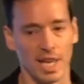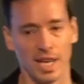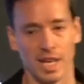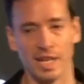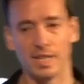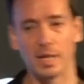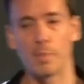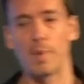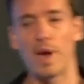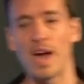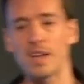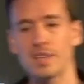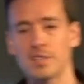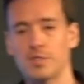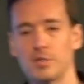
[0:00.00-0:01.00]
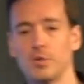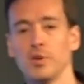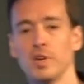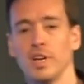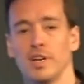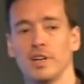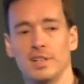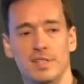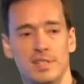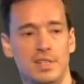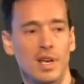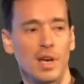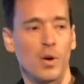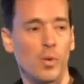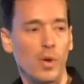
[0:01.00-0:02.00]
In the past 2 years,
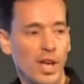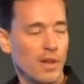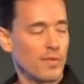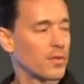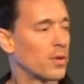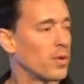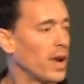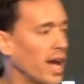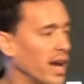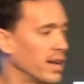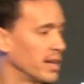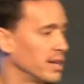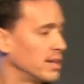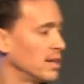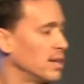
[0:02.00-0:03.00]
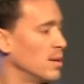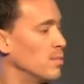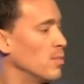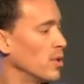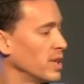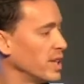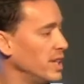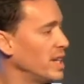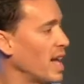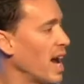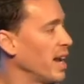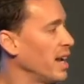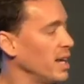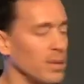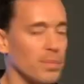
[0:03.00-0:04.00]
we have created more than
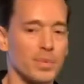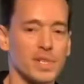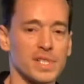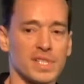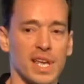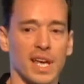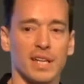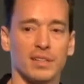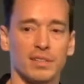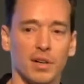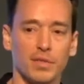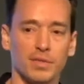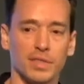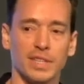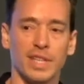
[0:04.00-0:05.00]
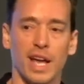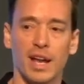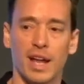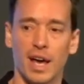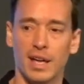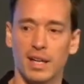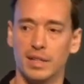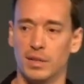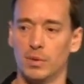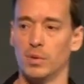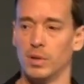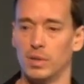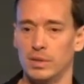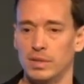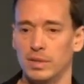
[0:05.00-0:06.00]
90% of the data in the
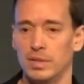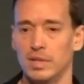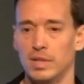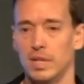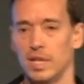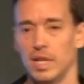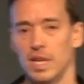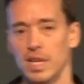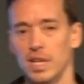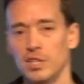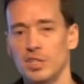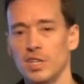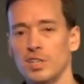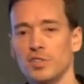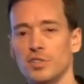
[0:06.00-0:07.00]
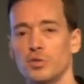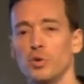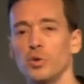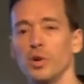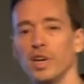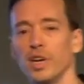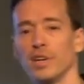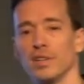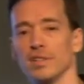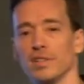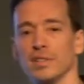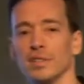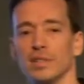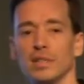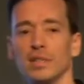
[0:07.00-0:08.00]
world. In just 2
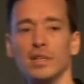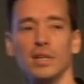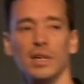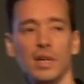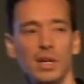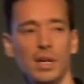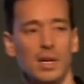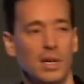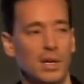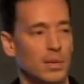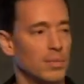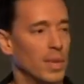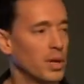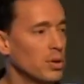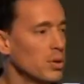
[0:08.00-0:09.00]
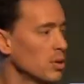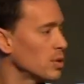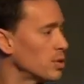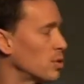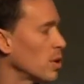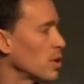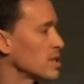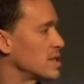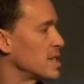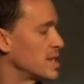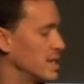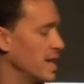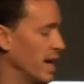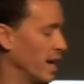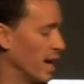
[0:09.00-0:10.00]
years. But who controls this
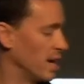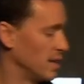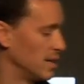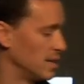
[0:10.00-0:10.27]
data?